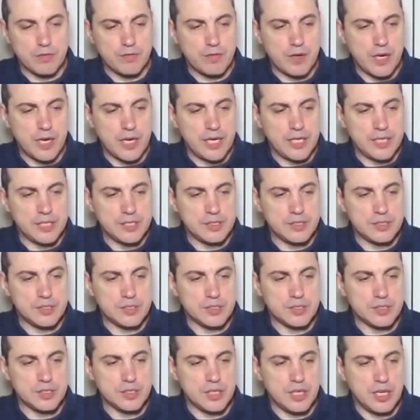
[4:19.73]
find
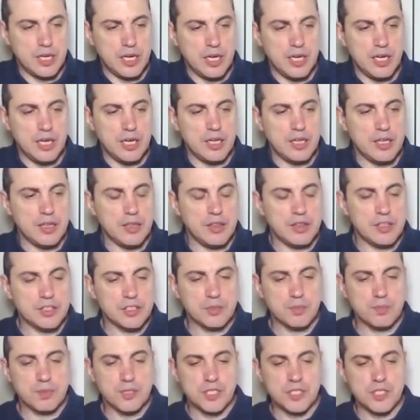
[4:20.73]
uh, the
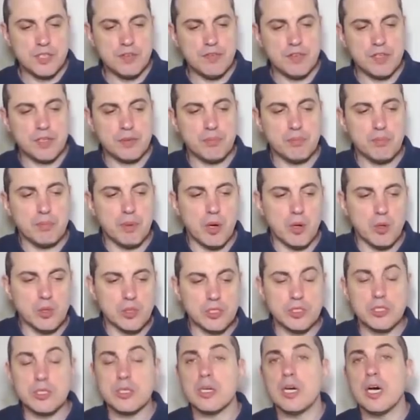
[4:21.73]
specific
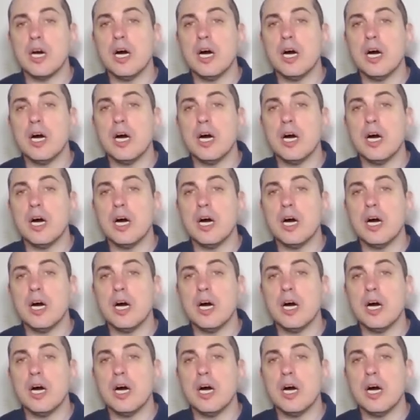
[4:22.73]
bolt.